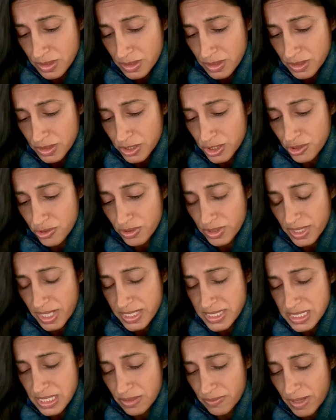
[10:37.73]

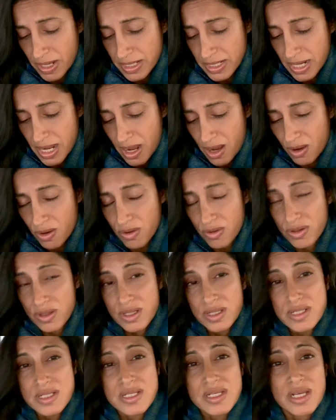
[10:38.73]
utilizing right now
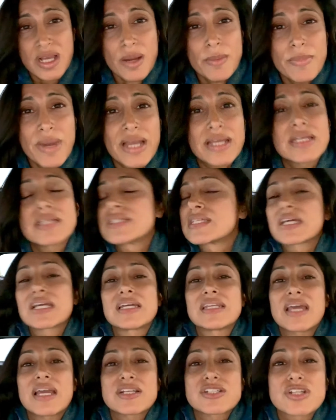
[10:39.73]
to come back into
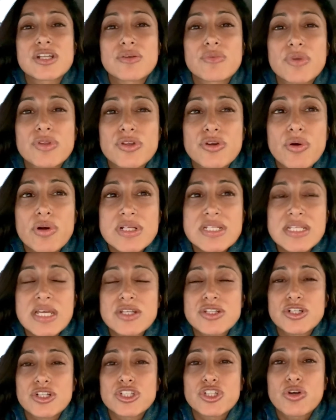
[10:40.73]
connection with your
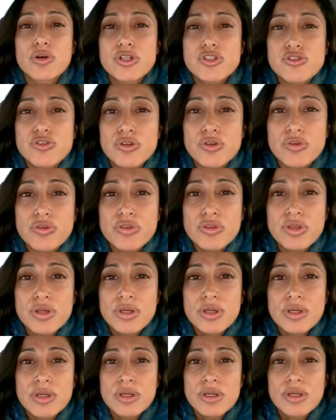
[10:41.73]
center, your truth,
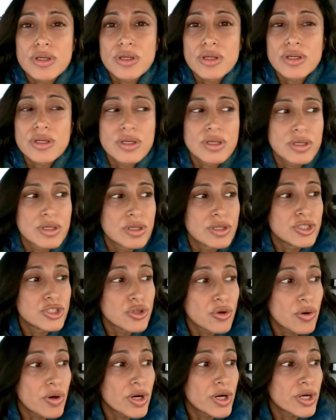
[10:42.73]

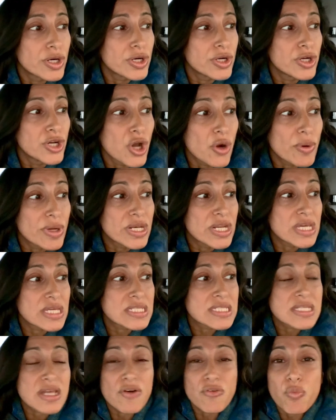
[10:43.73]
your
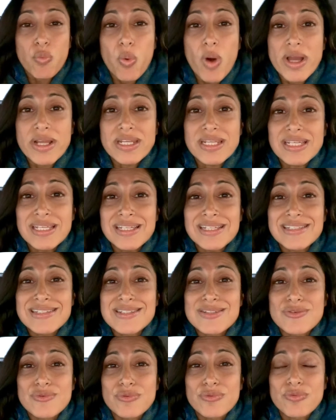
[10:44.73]
knowingness of what
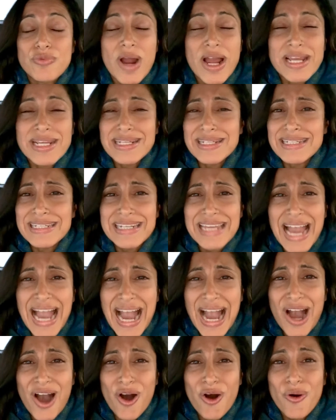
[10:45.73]
is right
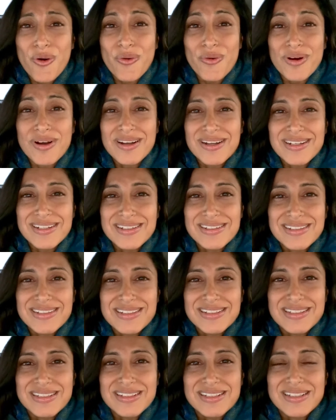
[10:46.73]
now,
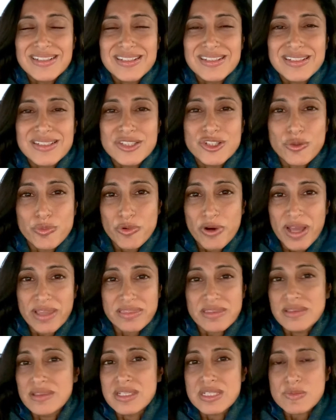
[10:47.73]
your breath
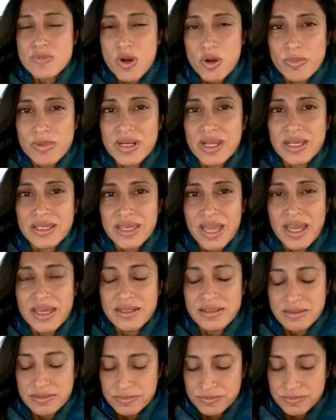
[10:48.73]
in this moment. Again,